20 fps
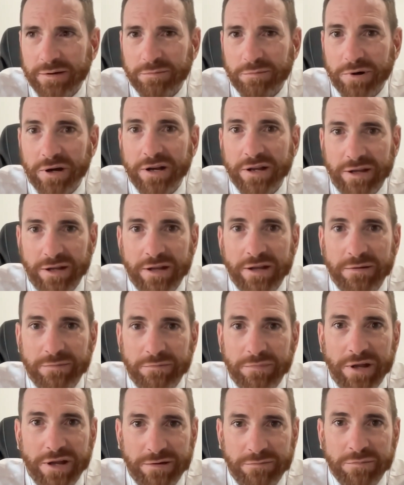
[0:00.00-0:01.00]
but he,
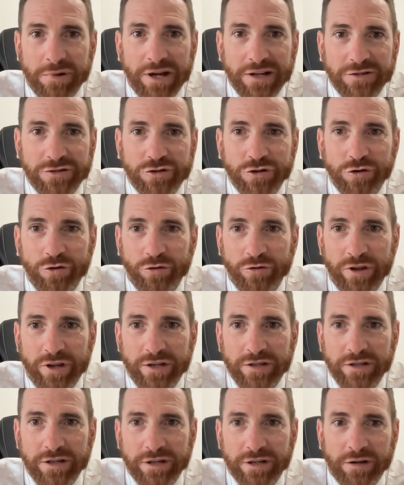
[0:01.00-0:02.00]
he made sure
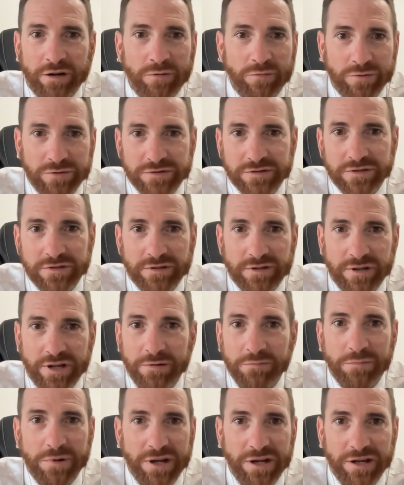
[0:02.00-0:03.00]
that you know I wasn't
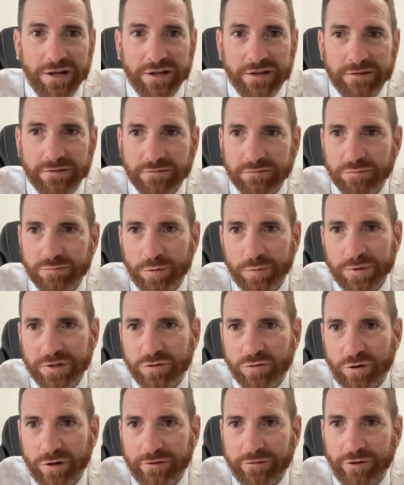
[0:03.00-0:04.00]
him being probably
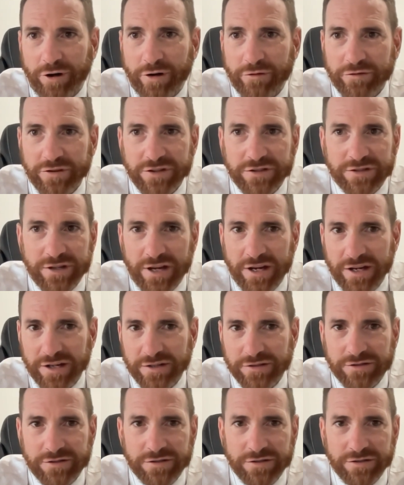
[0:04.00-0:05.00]
25 at this
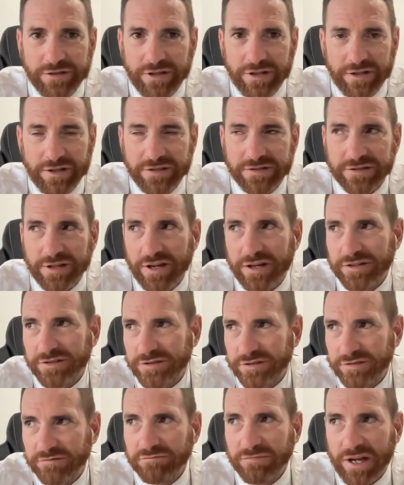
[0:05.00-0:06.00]
age, uh, this
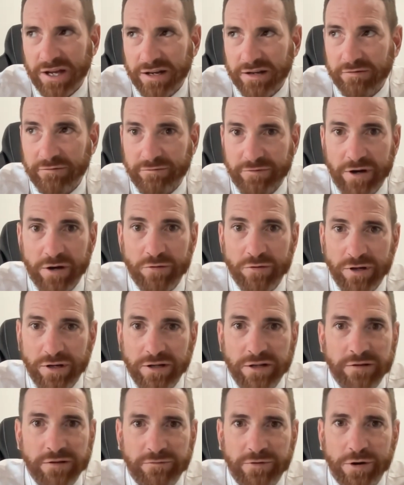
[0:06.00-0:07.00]
stage, and, and, a
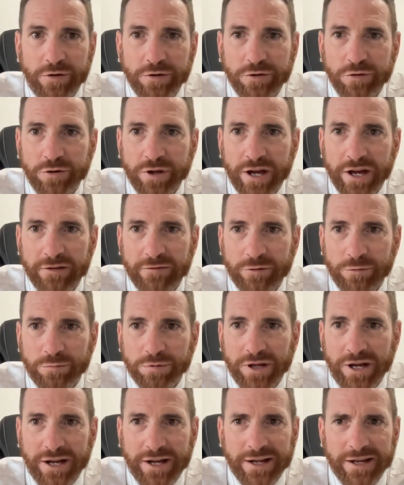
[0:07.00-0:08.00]
very very good AFL
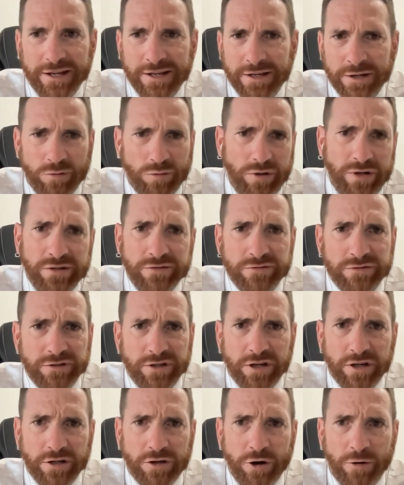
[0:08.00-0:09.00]
player. Well, he isn't
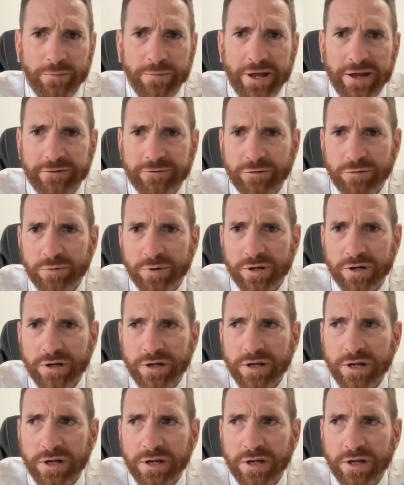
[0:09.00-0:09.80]
going to cop that from a